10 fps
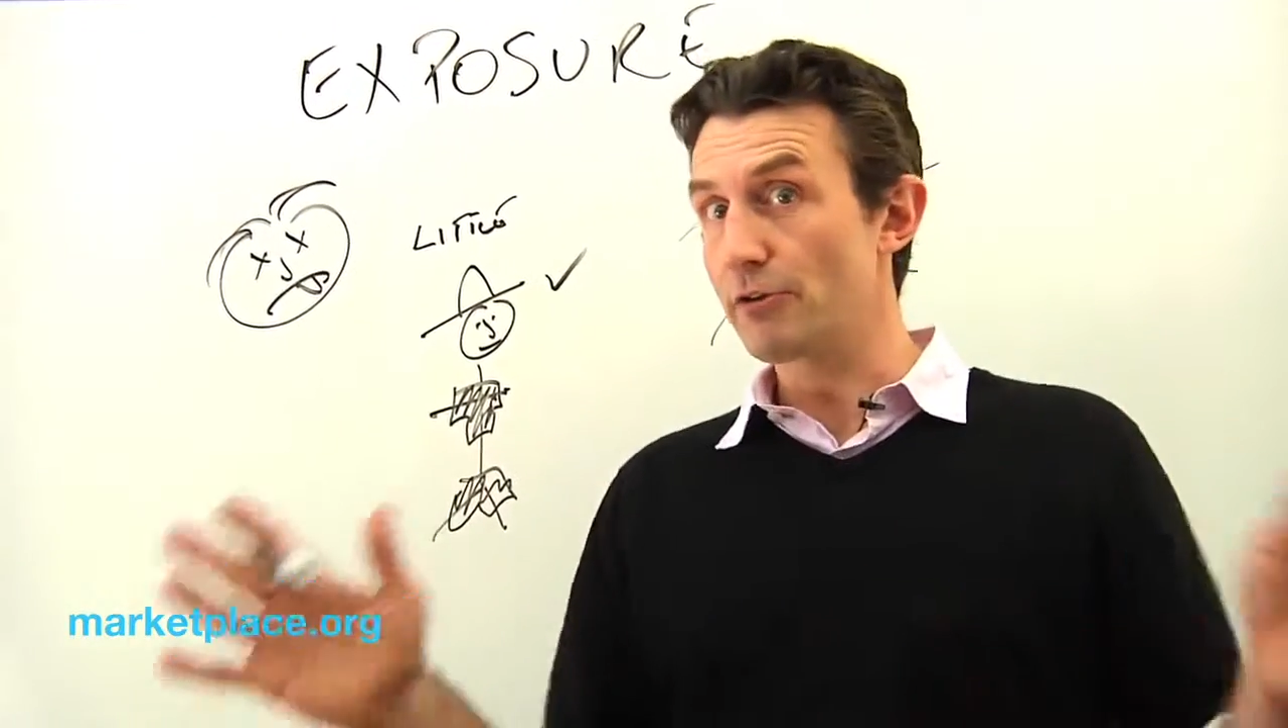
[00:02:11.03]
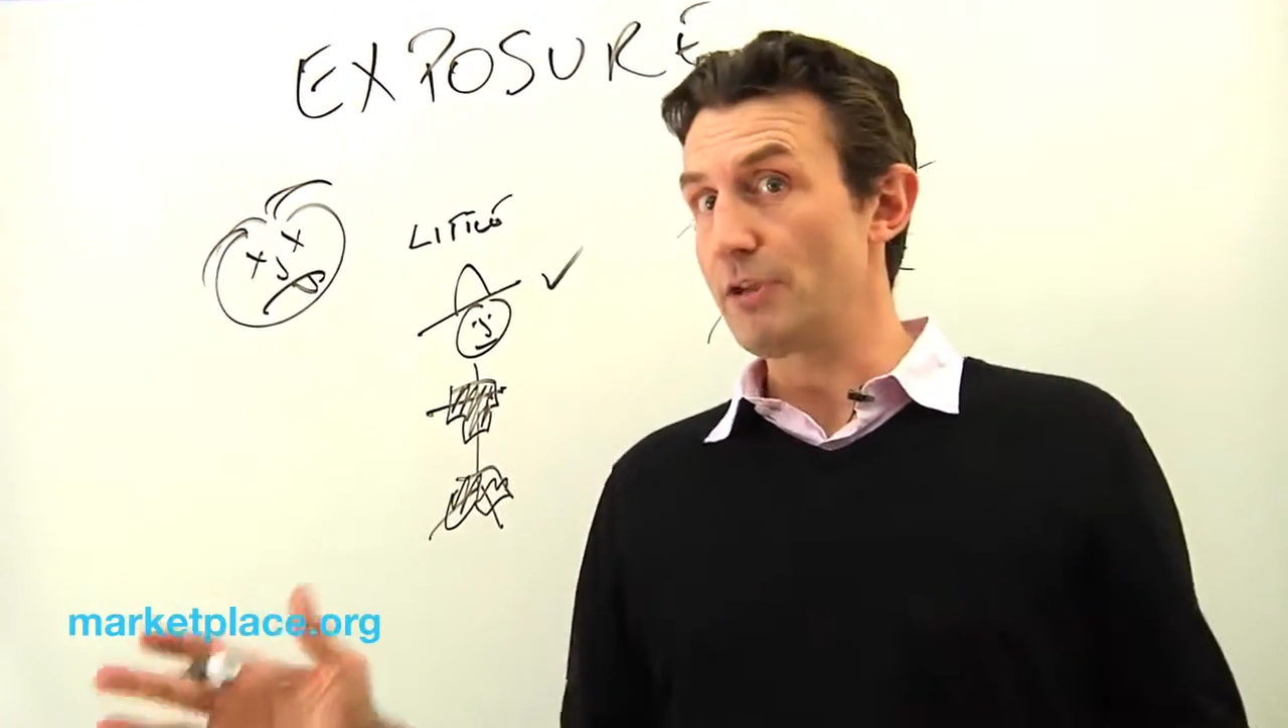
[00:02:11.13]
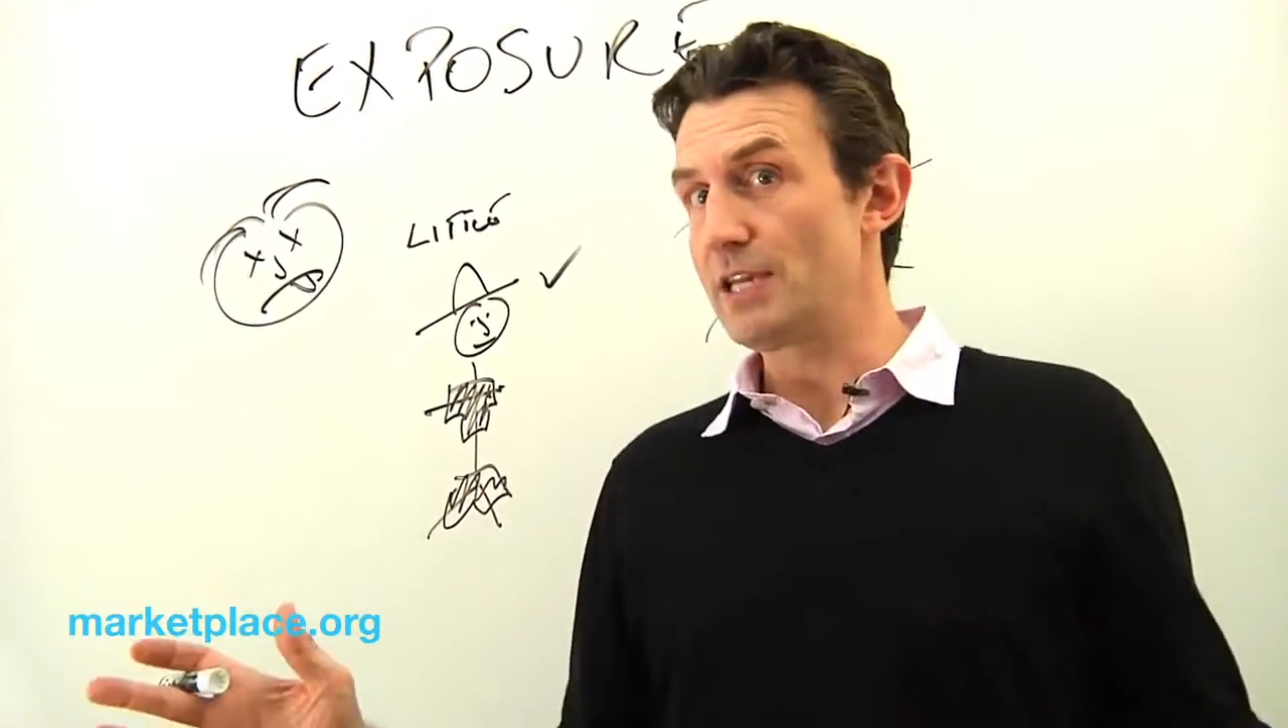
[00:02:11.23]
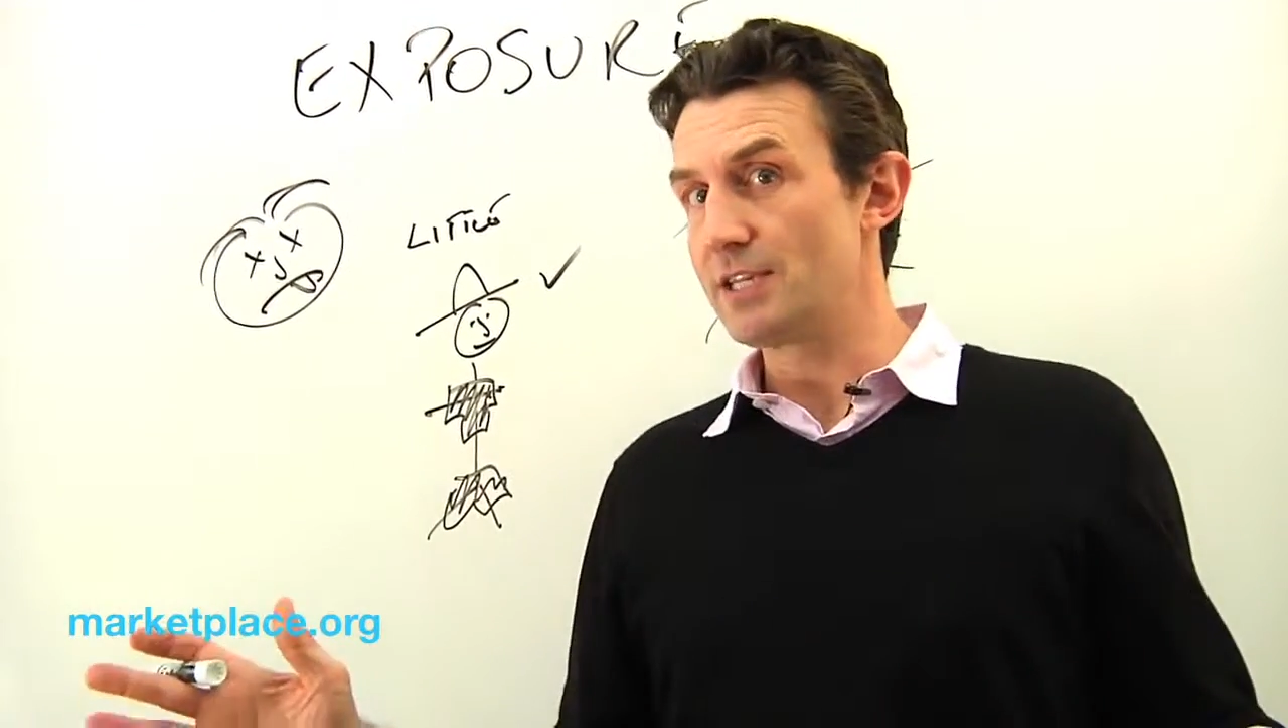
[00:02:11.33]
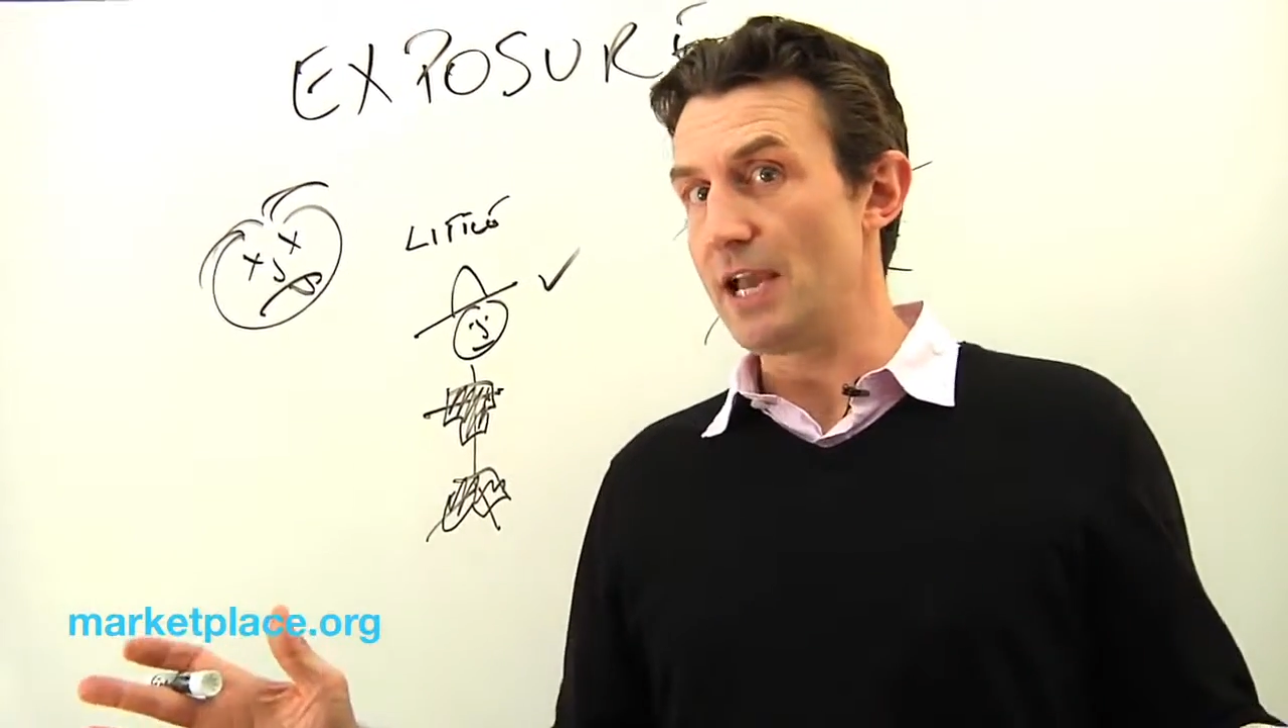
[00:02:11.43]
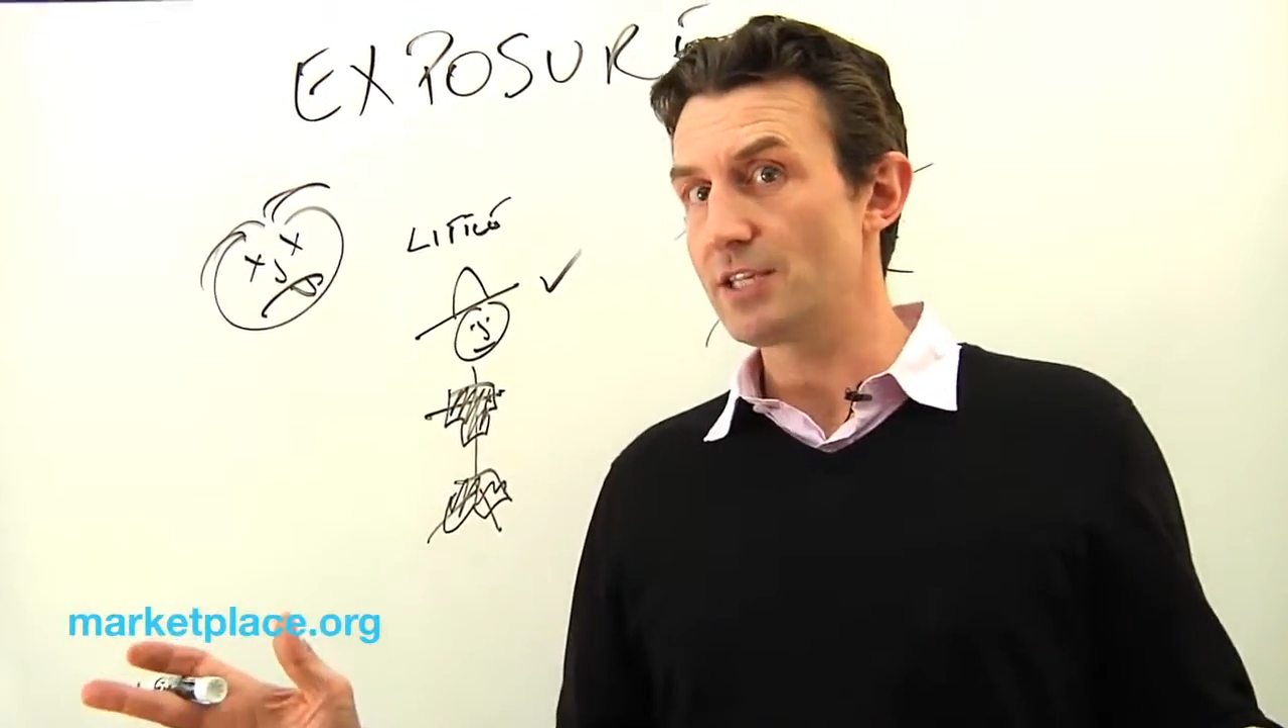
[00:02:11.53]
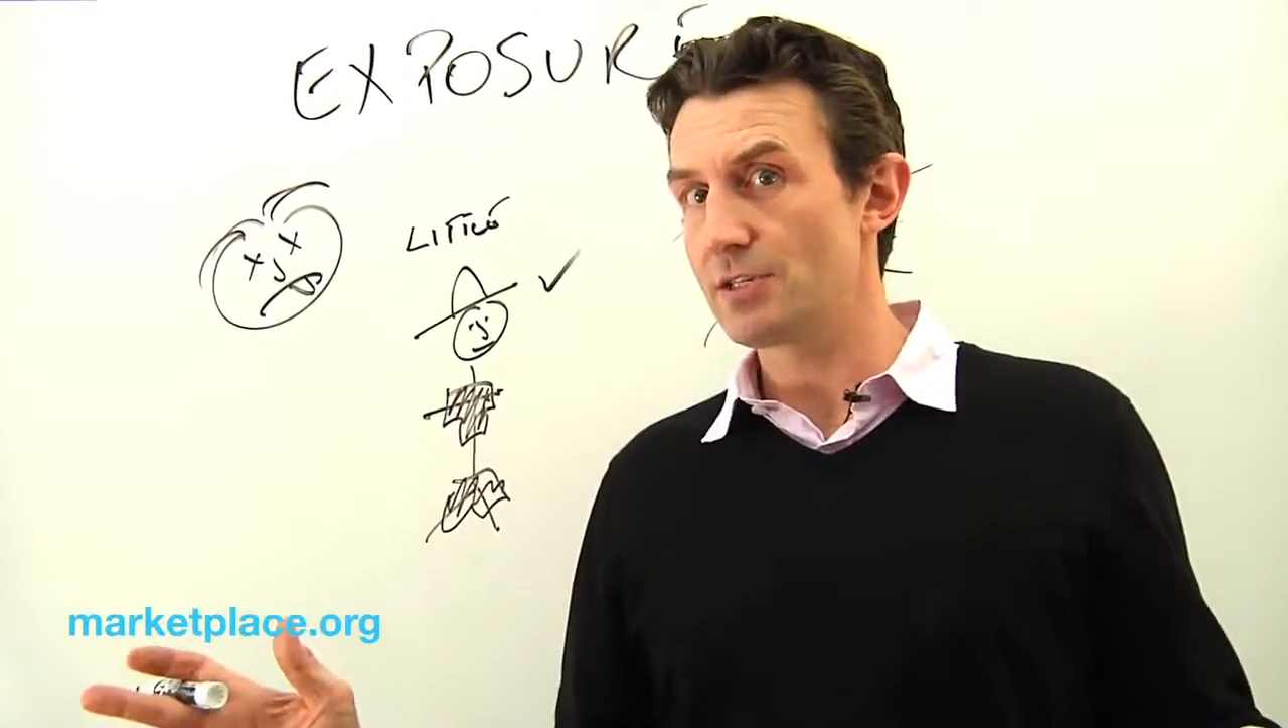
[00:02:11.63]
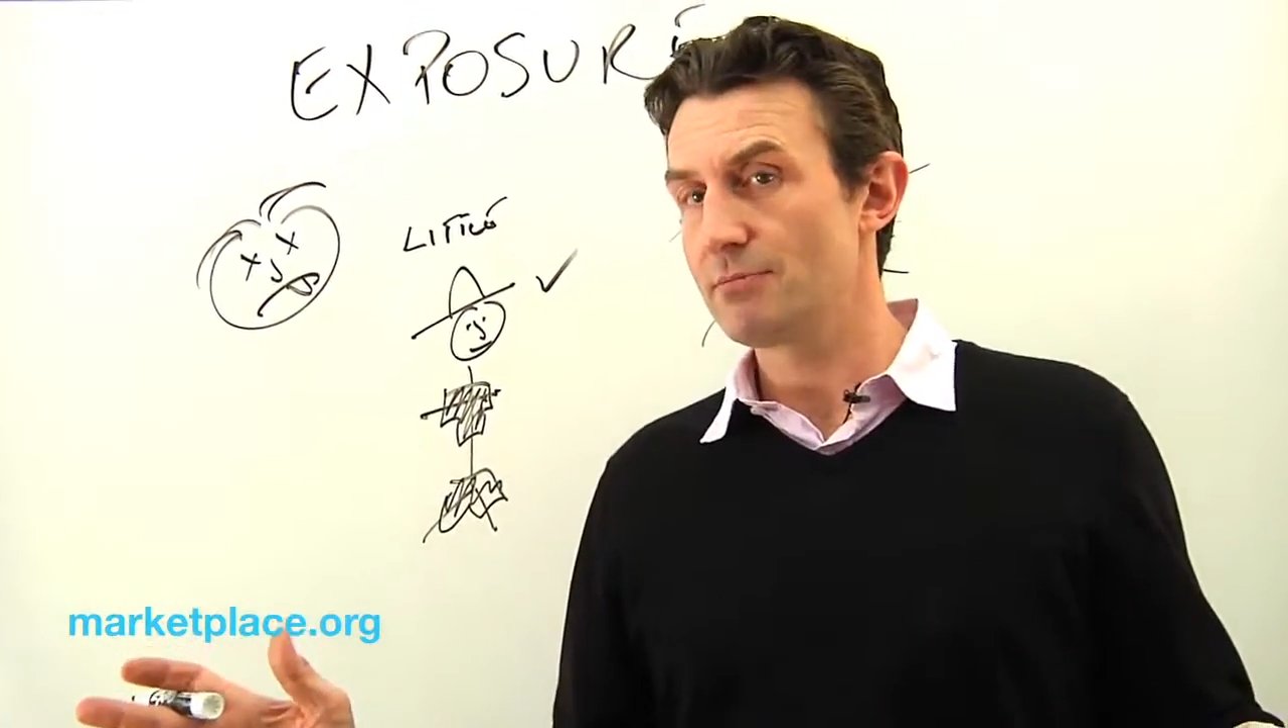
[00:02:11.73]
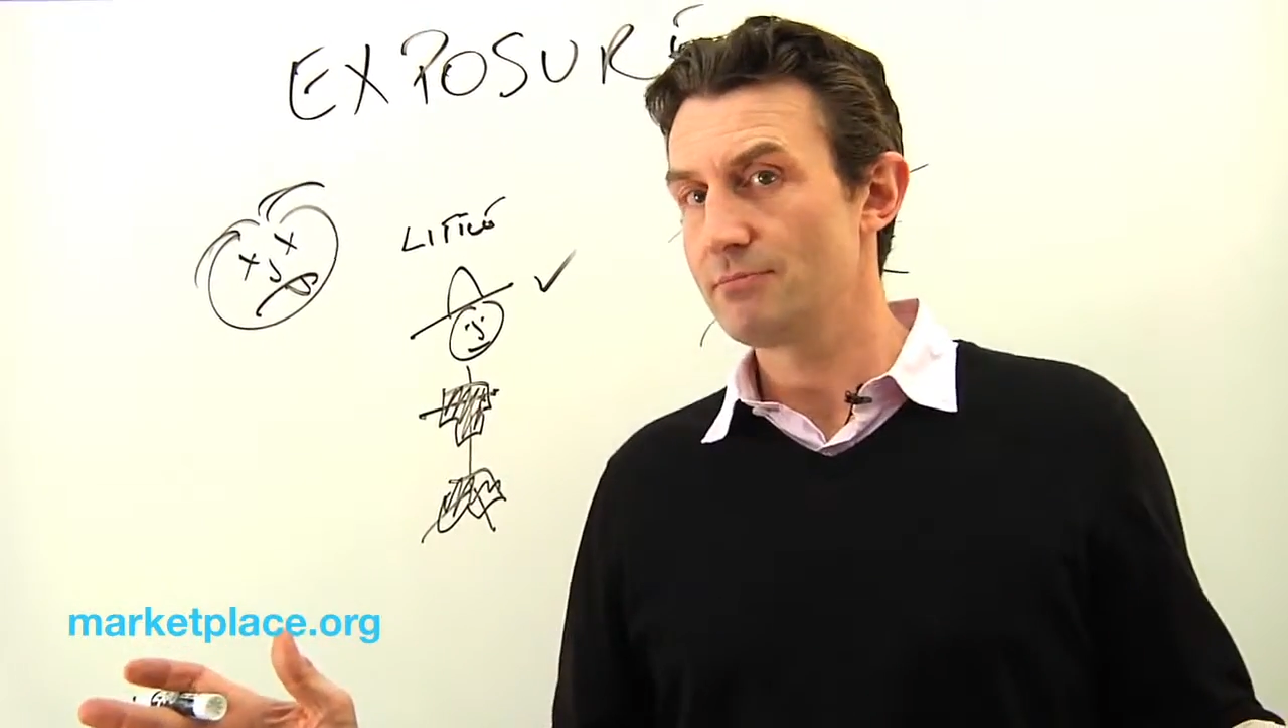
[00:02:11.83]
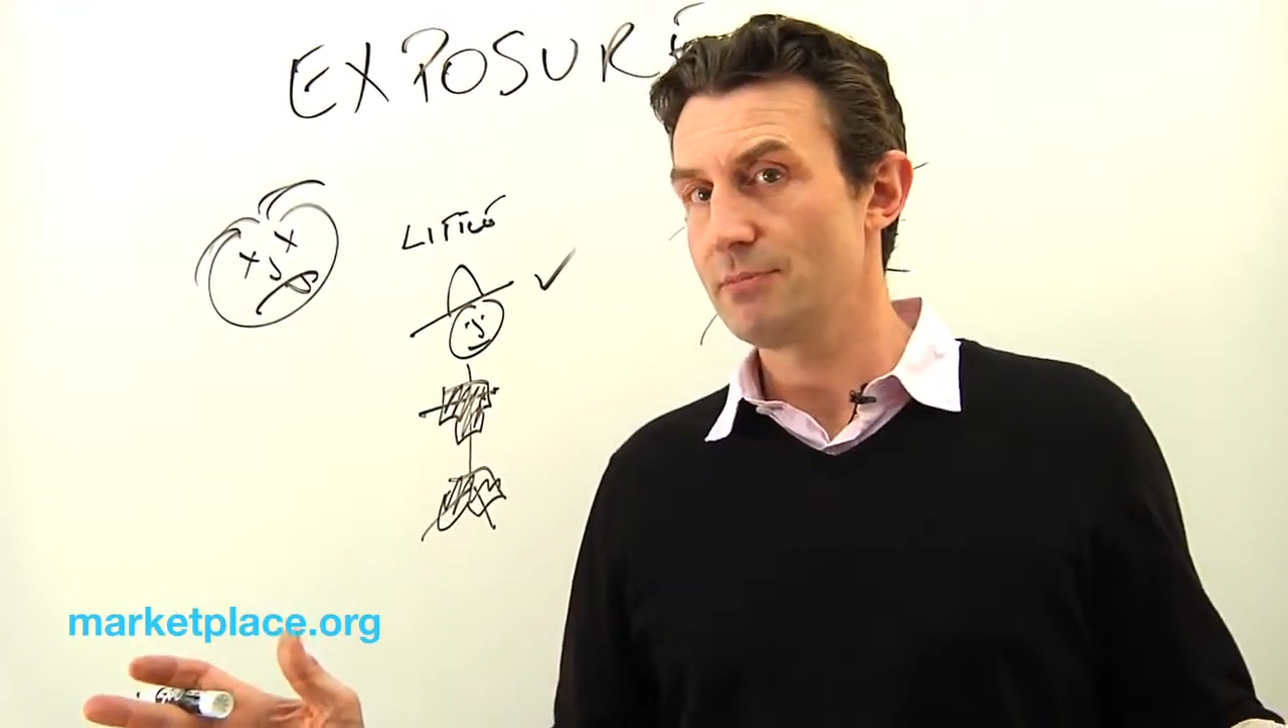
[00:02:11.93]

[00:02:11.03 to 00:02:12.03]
Greek debt,